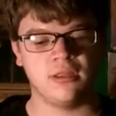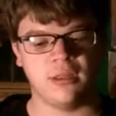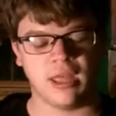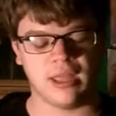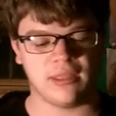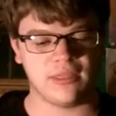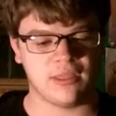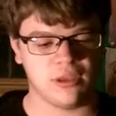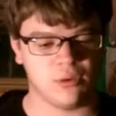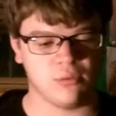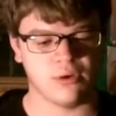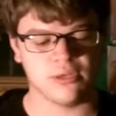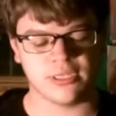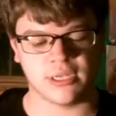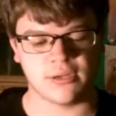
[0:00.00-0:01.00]
that thing
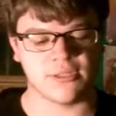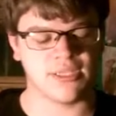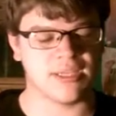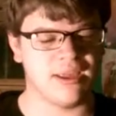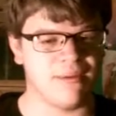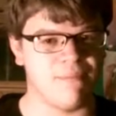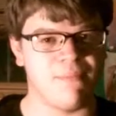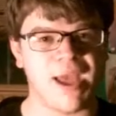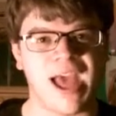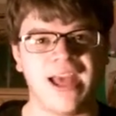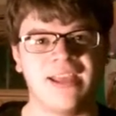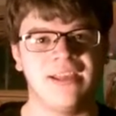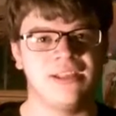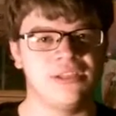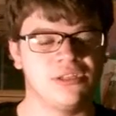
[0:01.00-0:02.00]
where he starts to get
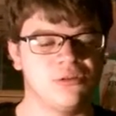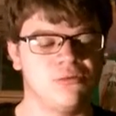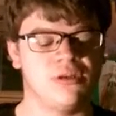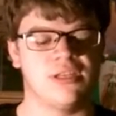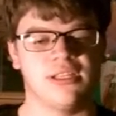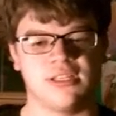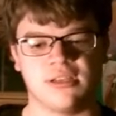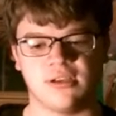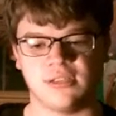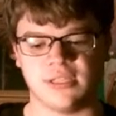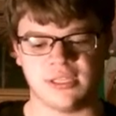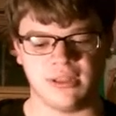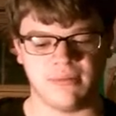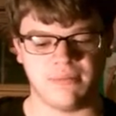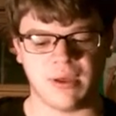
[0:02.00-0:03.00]
back into it. He starts to
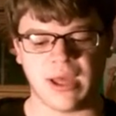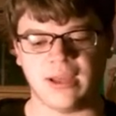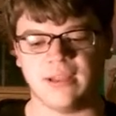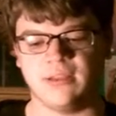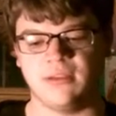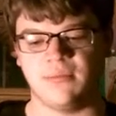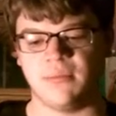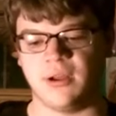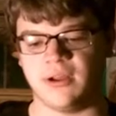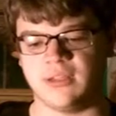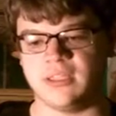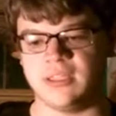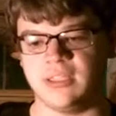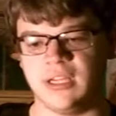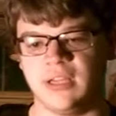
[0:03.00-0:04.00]
get back into
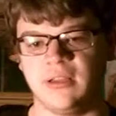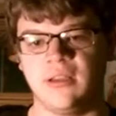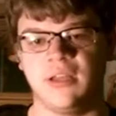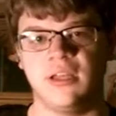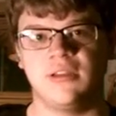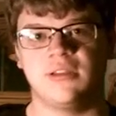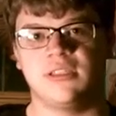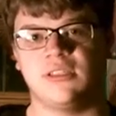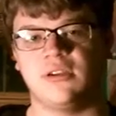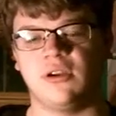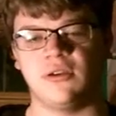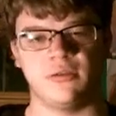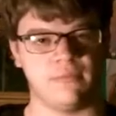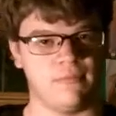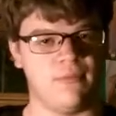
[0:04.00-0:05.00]
boxing and
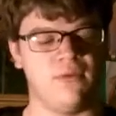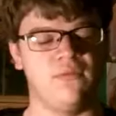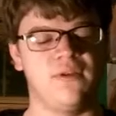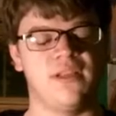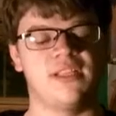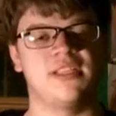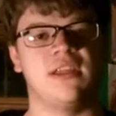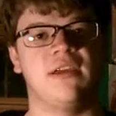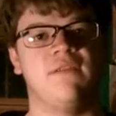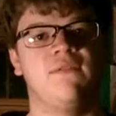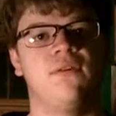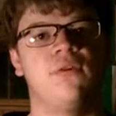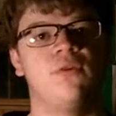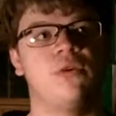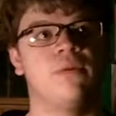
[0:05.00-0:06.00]
start moving his life
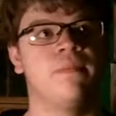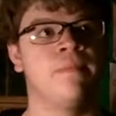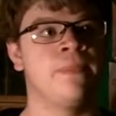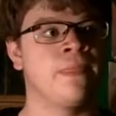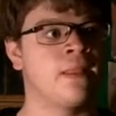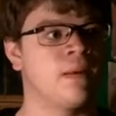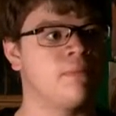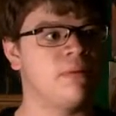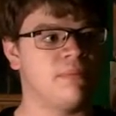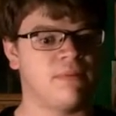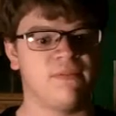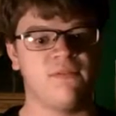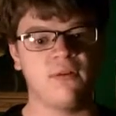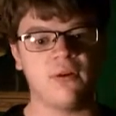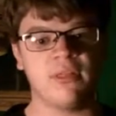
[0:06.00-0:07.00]
forward. But
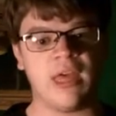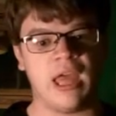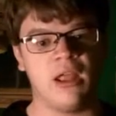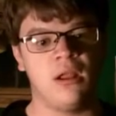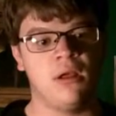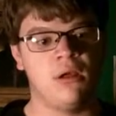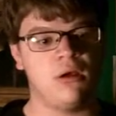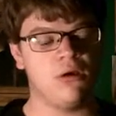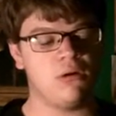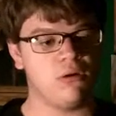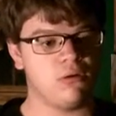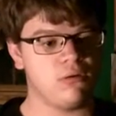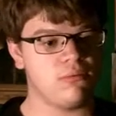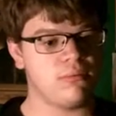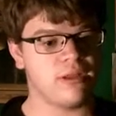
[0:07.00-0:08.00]
before that,
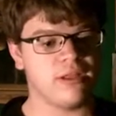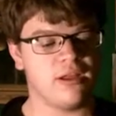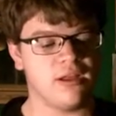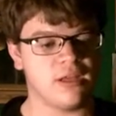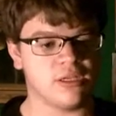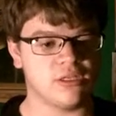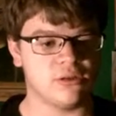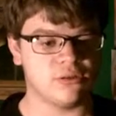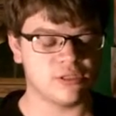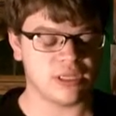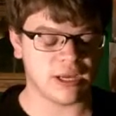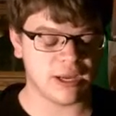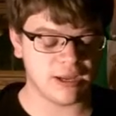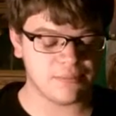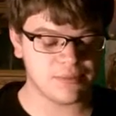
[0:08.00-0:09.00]
oh my gosh, there are
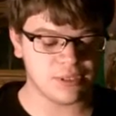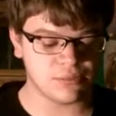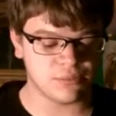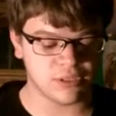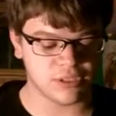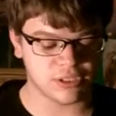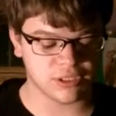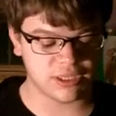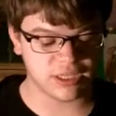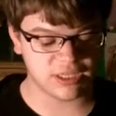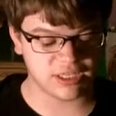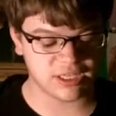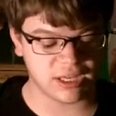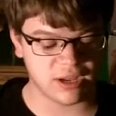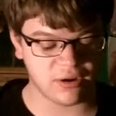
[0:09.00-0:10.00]
times in which
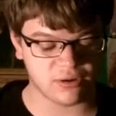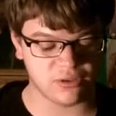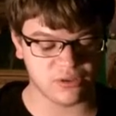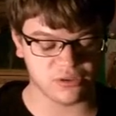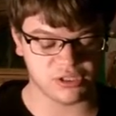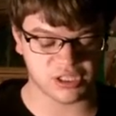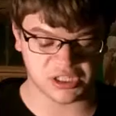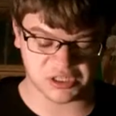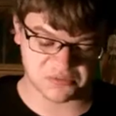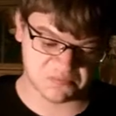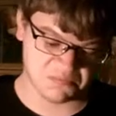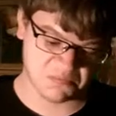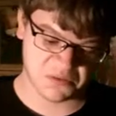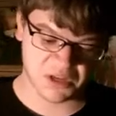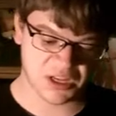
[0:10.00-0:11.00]
his character's just
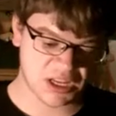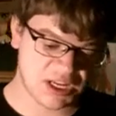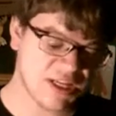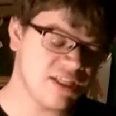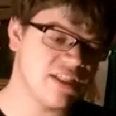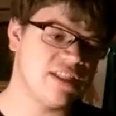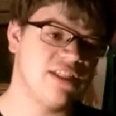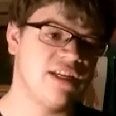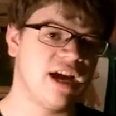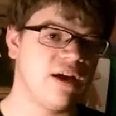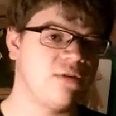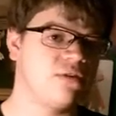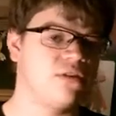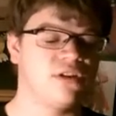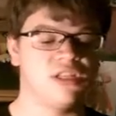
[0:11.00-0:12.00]
he's
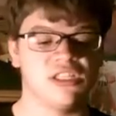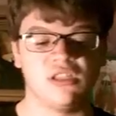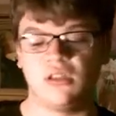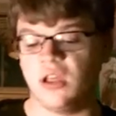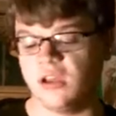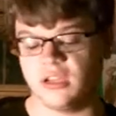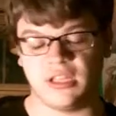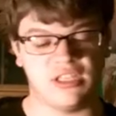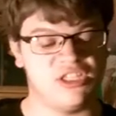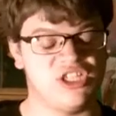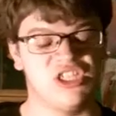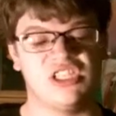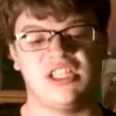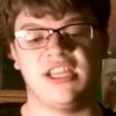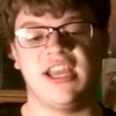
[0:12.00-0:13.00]
down on his luck.
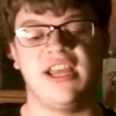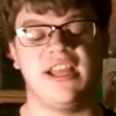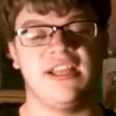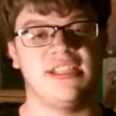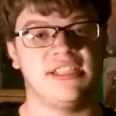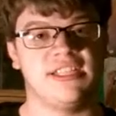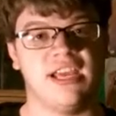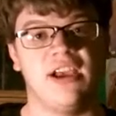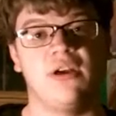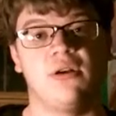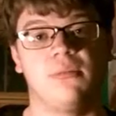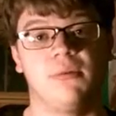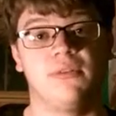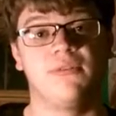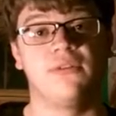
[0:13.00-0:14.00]
Just it's
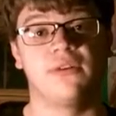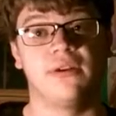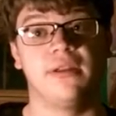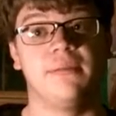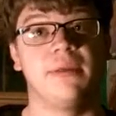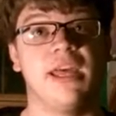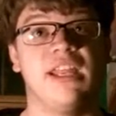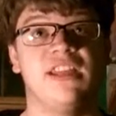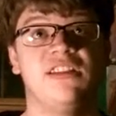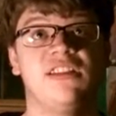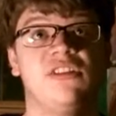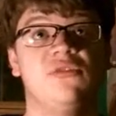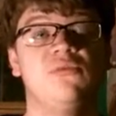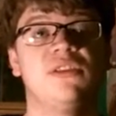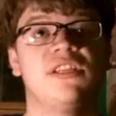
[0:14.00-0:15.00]
terrible for him, and
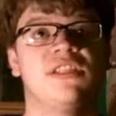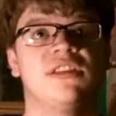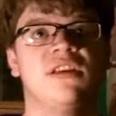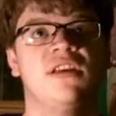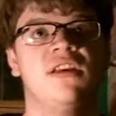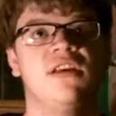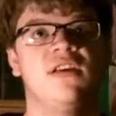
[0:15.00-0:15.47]
you just